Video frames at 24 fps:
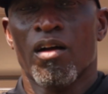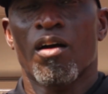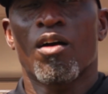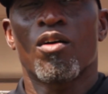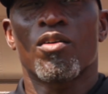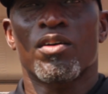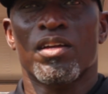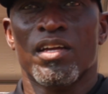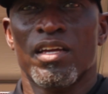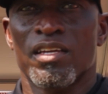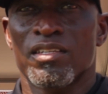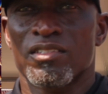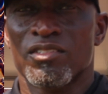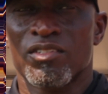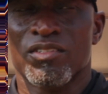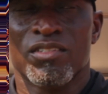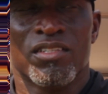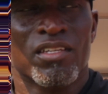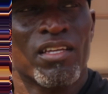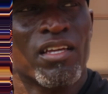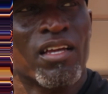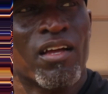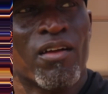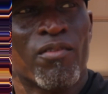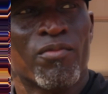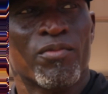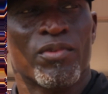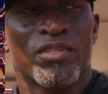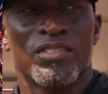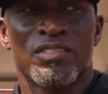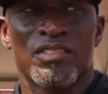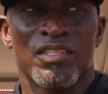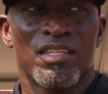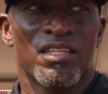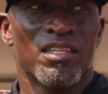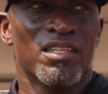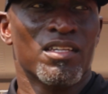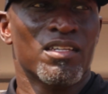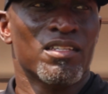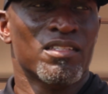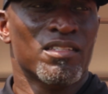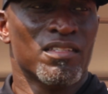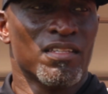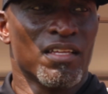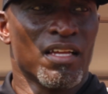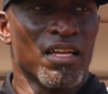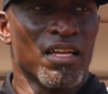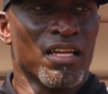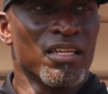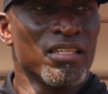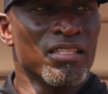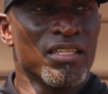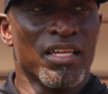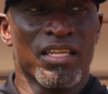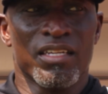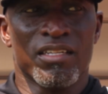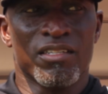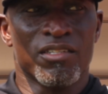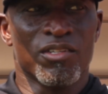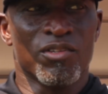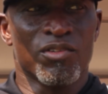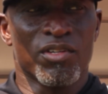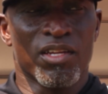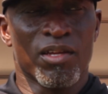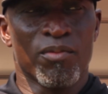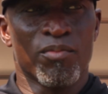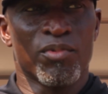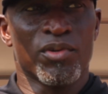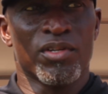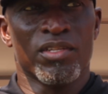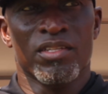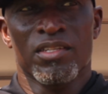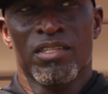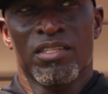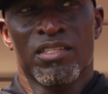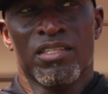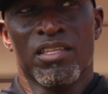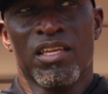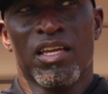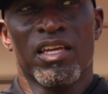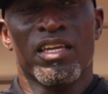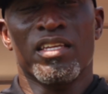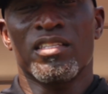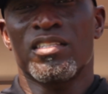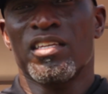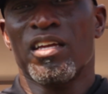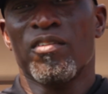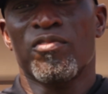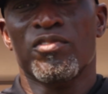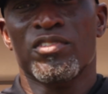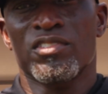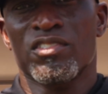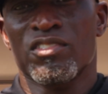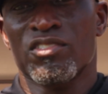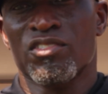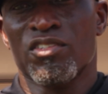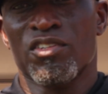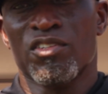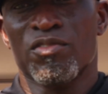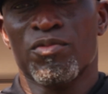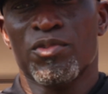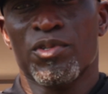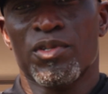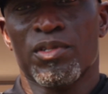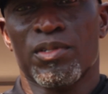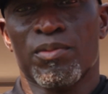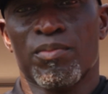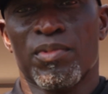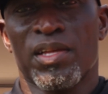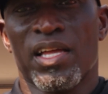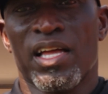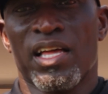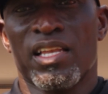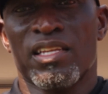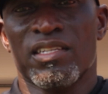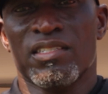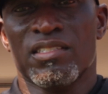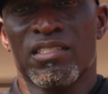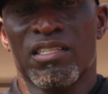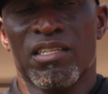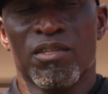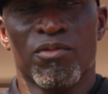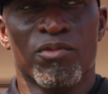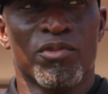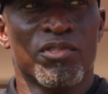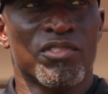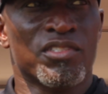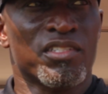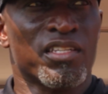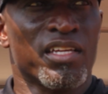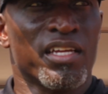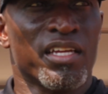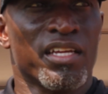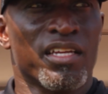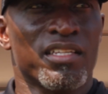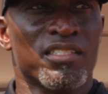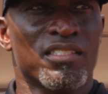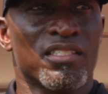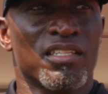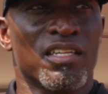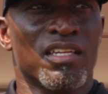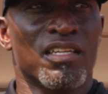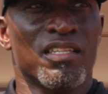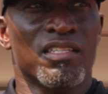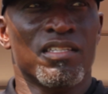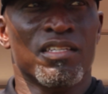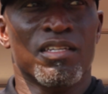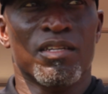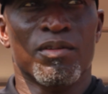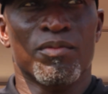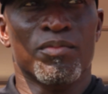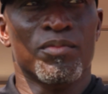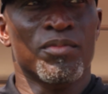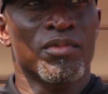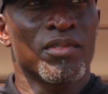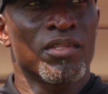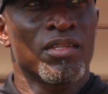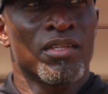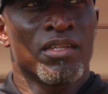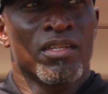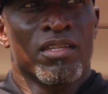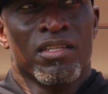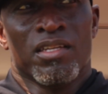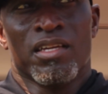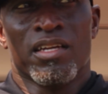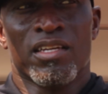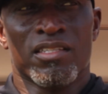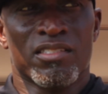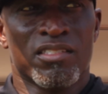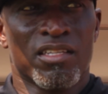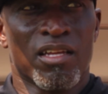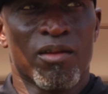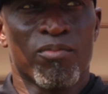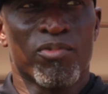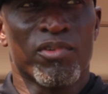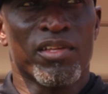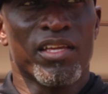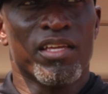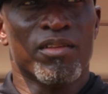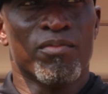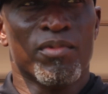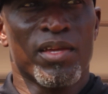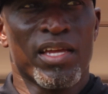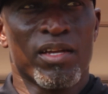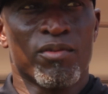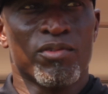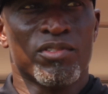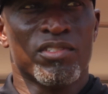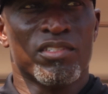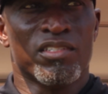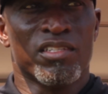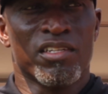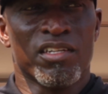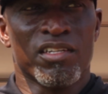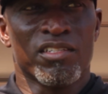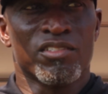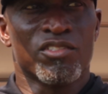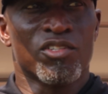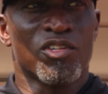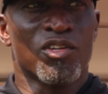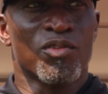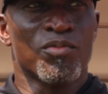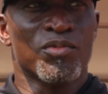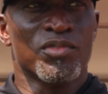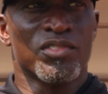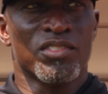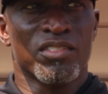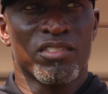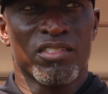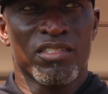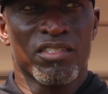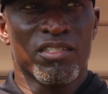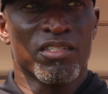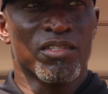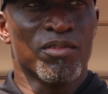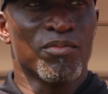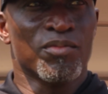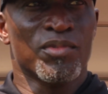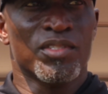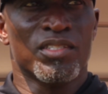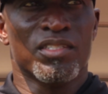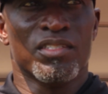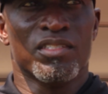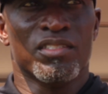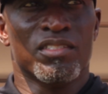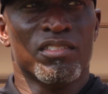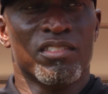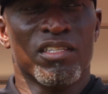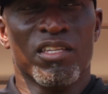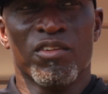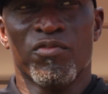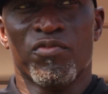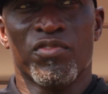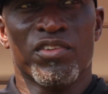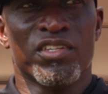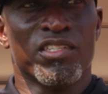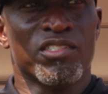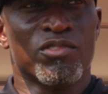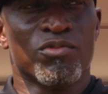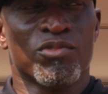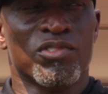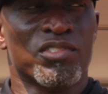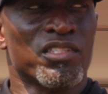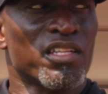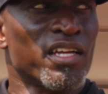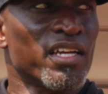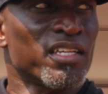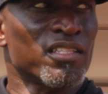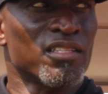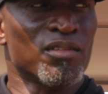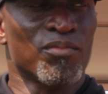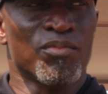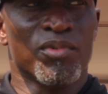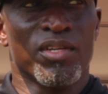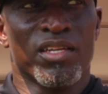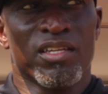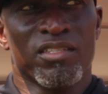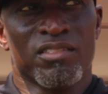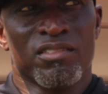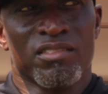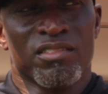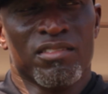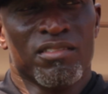Oh, okay. So, yeah, let's say I didn't know that, but, yeah, he definitely deserved to be on the ballot. He was, like I said, him. Like I said, I played back with the Derek Thomas and him, and the defense was, like, the best.